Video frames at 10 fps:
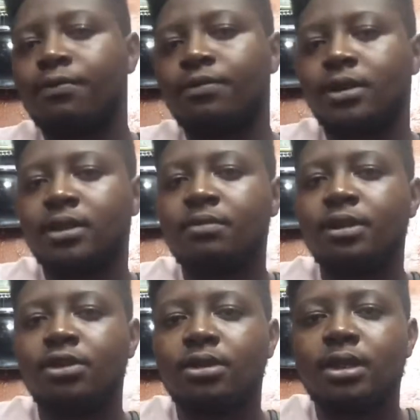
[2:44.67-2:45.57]
the C
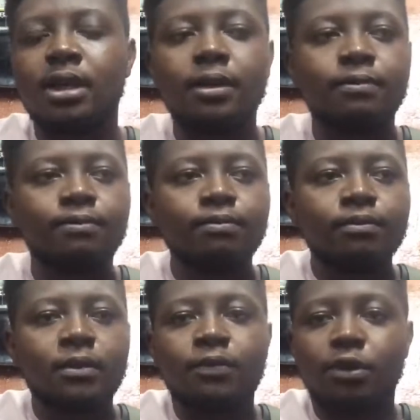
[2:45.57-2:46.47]
major scale
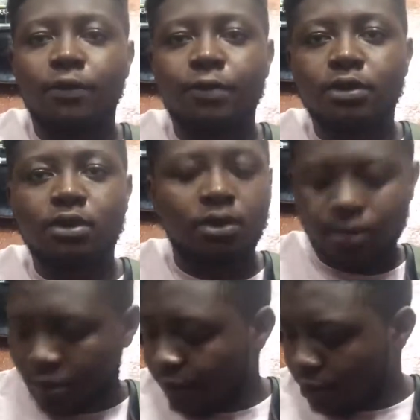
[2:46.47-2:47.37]
for the first octave.